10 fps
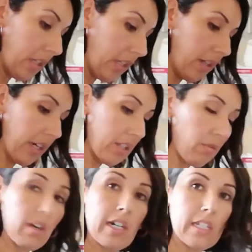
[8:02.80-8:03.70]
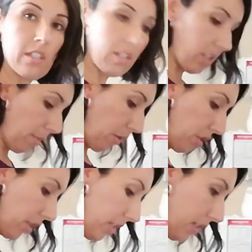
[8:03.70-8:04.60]
All right, so our onion's just about
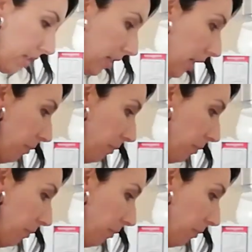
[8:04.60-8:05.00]
cooked.